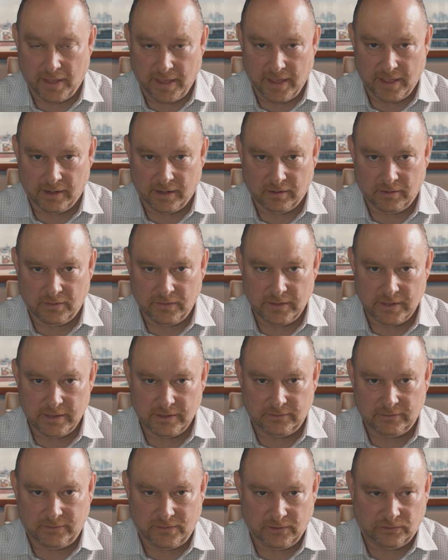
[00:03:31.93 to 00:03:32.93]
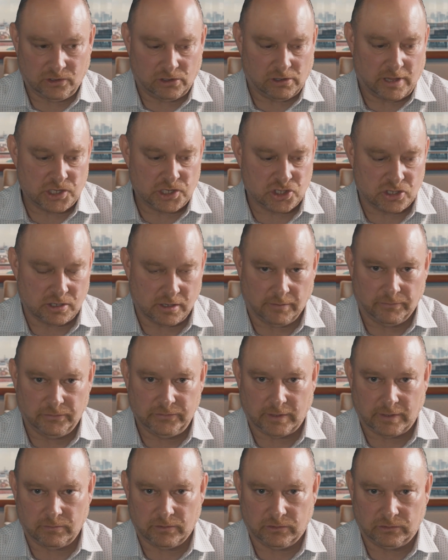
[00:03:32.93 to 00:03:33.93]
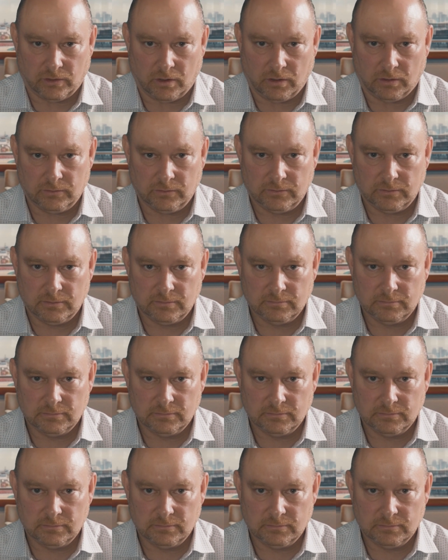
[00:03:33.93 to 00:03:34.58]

and this collection of 7 songs?